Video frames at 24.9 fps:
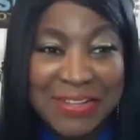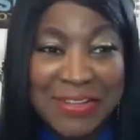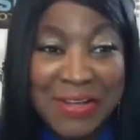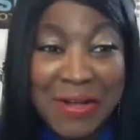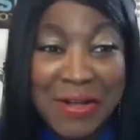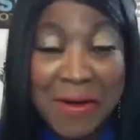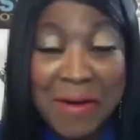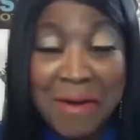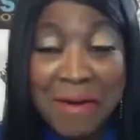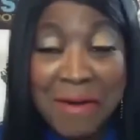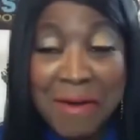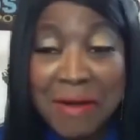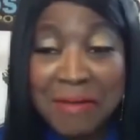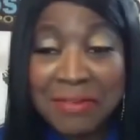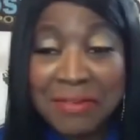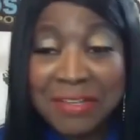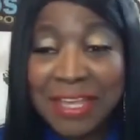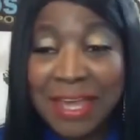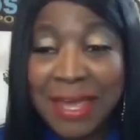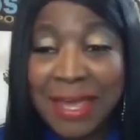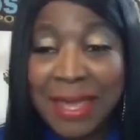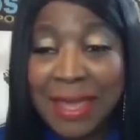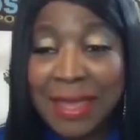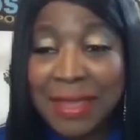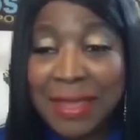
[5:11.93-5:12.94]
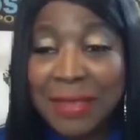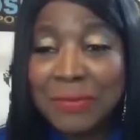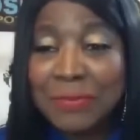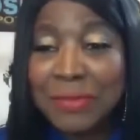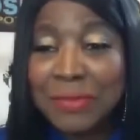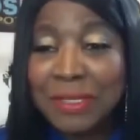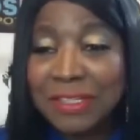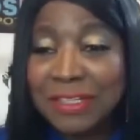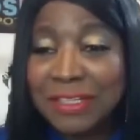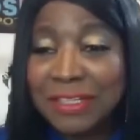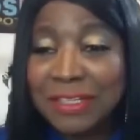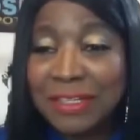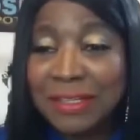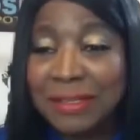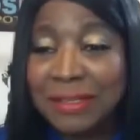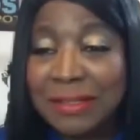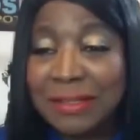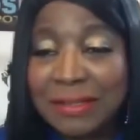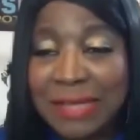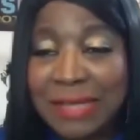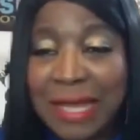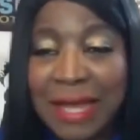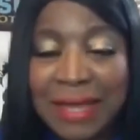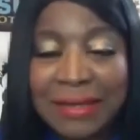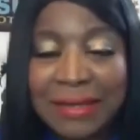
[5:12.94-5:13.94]
Oh, okay. Well, look,
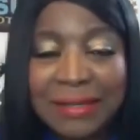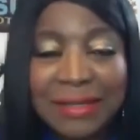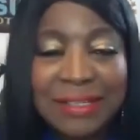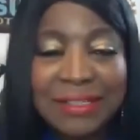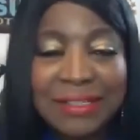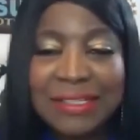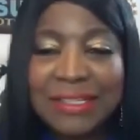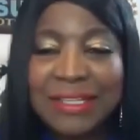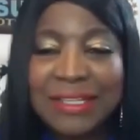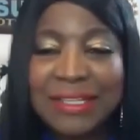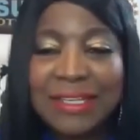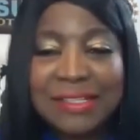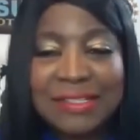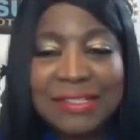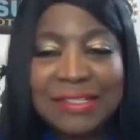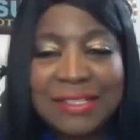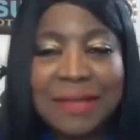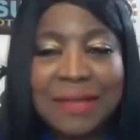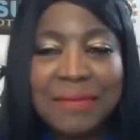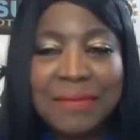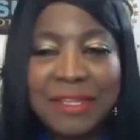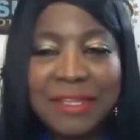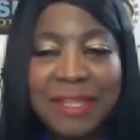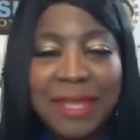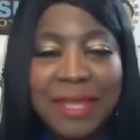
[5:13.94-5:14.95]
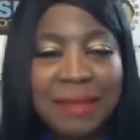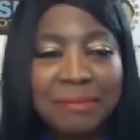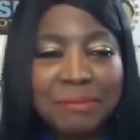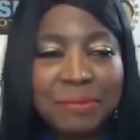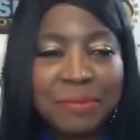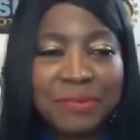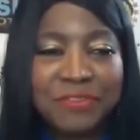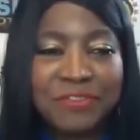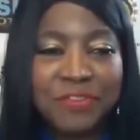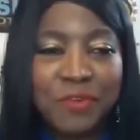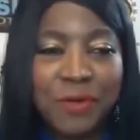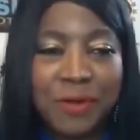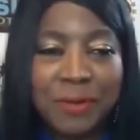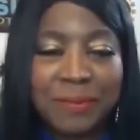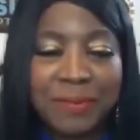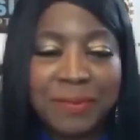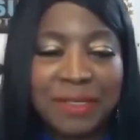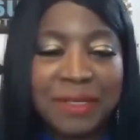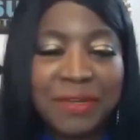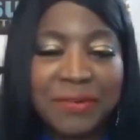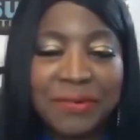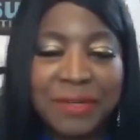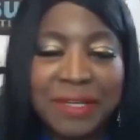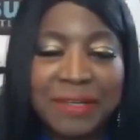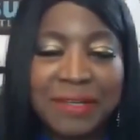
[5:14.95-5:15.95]
I need to get some of that
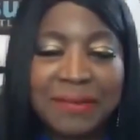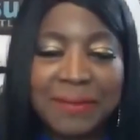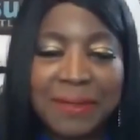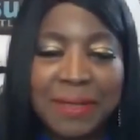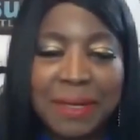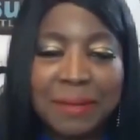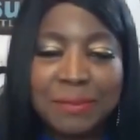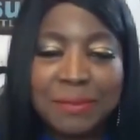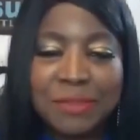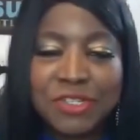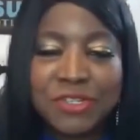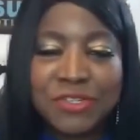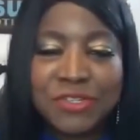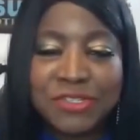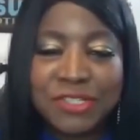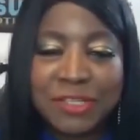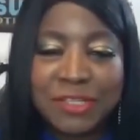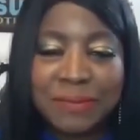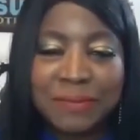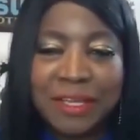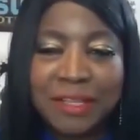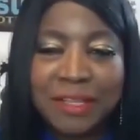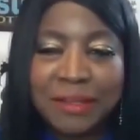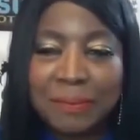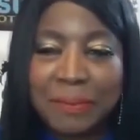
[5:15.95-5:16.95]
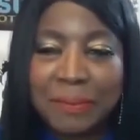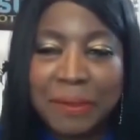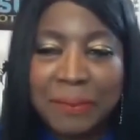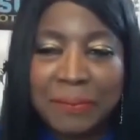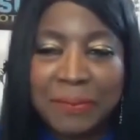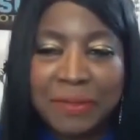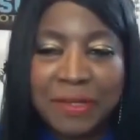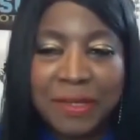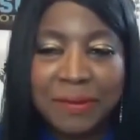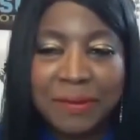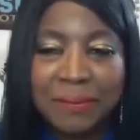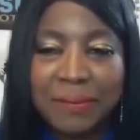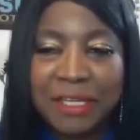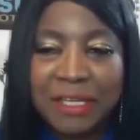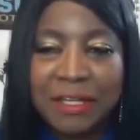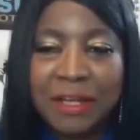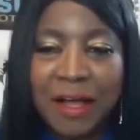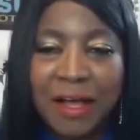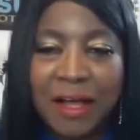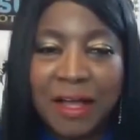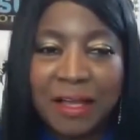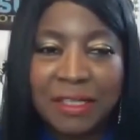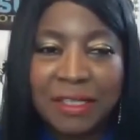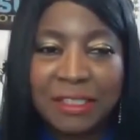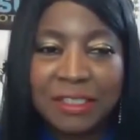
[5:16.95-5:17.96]
performing cream, and I'm sure some other people are going to be
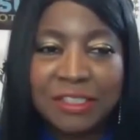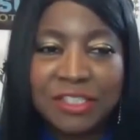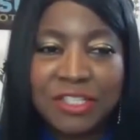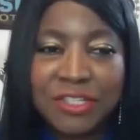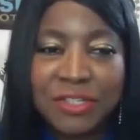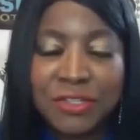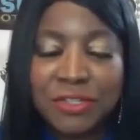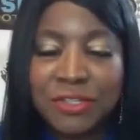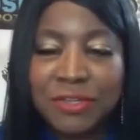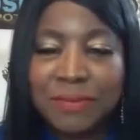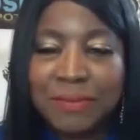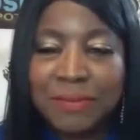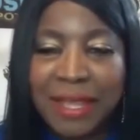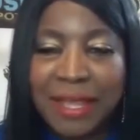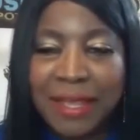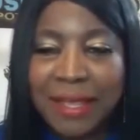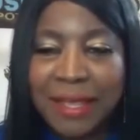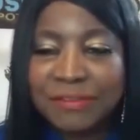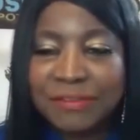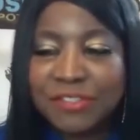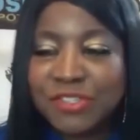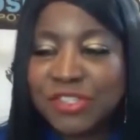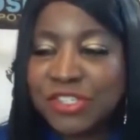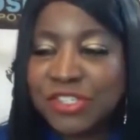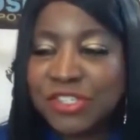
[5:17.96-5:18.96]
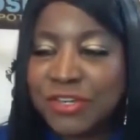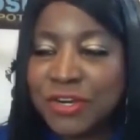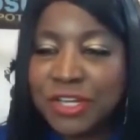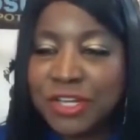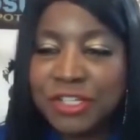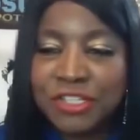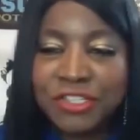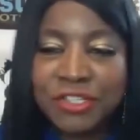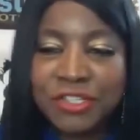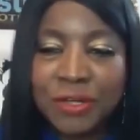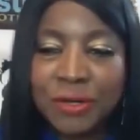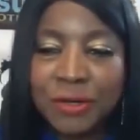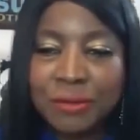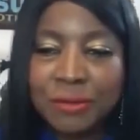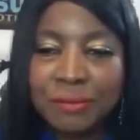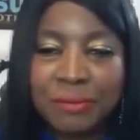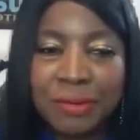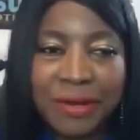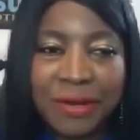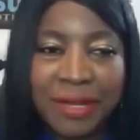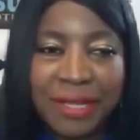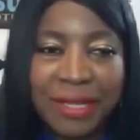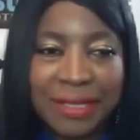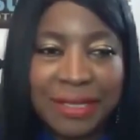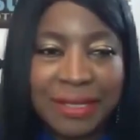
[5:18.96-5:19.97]
calling too. You might have to start your own
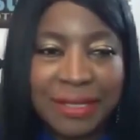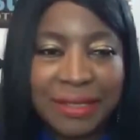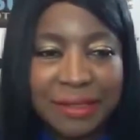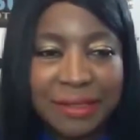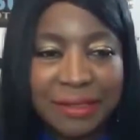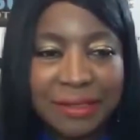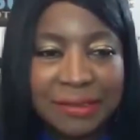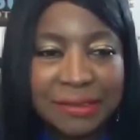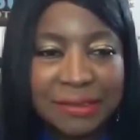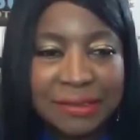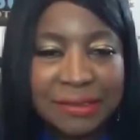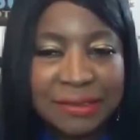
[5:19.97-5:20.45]
brand.